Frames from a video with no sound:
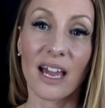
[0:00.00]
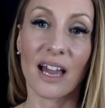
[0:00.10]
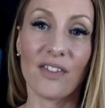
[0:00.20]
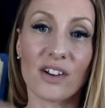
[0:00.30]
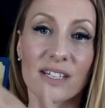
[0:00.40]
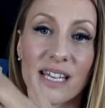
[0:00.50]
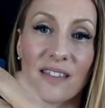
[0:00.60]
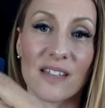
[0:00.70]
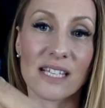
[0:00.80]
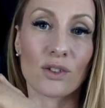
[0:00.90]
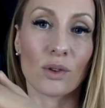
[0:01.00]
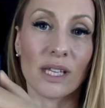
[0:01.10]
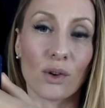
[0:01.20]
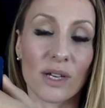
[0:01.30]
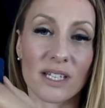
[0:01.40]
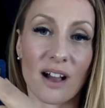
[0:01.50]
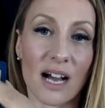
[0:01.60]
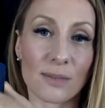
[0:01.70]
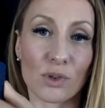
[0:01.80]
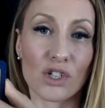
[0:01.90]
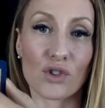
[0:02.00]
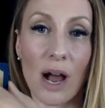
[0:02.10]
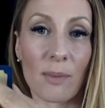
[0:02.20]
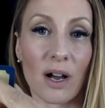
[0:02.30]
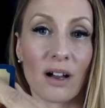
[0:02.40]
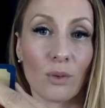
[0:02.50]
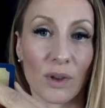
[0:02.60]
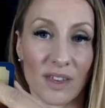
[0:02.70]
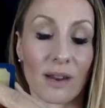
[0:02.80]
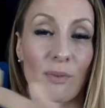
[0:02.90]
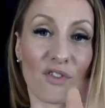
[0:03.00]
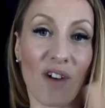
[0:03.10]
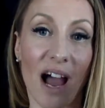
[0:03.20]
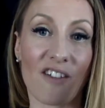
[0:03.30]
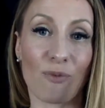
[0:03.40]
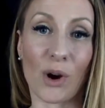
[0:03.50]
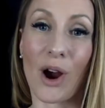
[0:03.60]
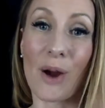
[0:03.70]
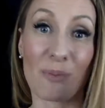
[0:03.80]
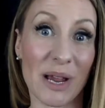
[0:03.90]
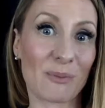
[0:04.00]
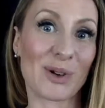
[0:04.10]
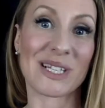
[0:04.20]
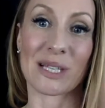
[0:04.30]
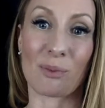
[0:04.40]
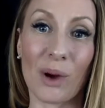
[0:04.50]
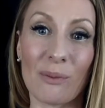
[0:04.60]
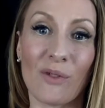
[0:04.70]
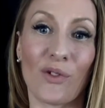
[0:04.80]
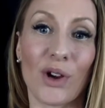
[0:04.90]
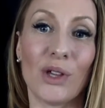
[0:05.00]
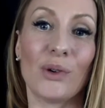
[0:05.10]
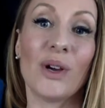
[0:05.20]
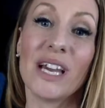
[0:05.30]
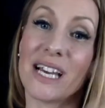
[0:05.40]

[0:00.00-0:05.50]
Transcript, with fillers: and they're saying this is only going to cause more drama with the number 5, more heartbreak, more disappointment for you.